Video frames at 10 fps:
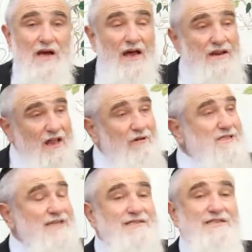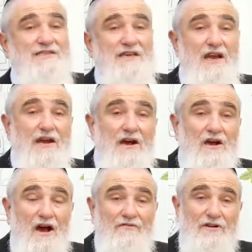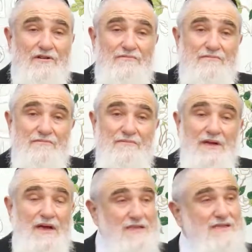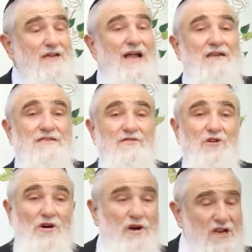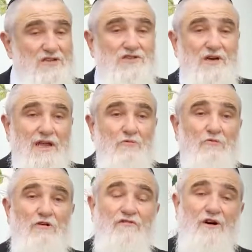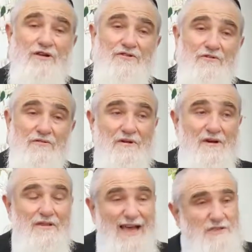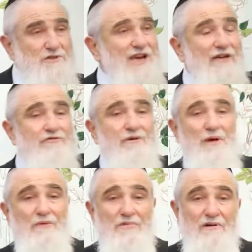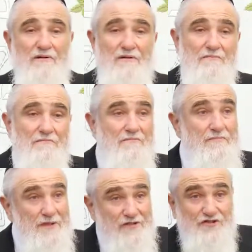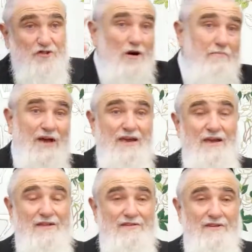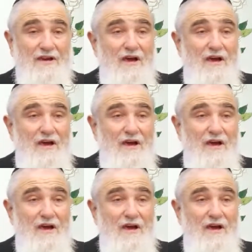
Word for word: And the other one says it's the Inaniya Kavod. It's the clouds of glory or the Sukkah that we're referring to. That's what you have to remember. There's two opinions.